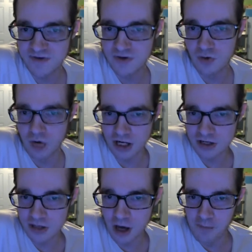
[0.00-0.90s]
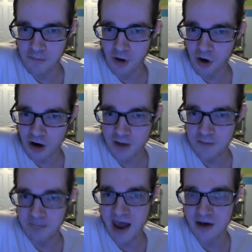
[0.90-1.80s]
If you want to know more
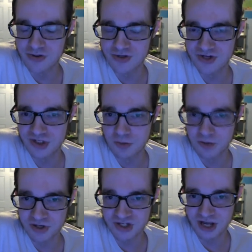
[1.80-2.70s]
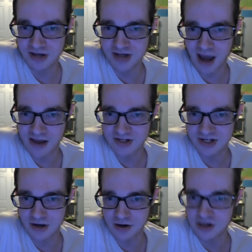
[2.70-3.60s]
about the Super
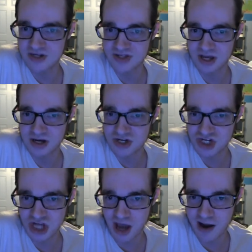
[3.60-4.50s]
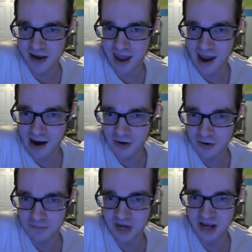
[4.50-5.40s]
Sentai series, then check
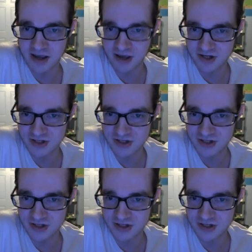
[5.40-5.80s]
out my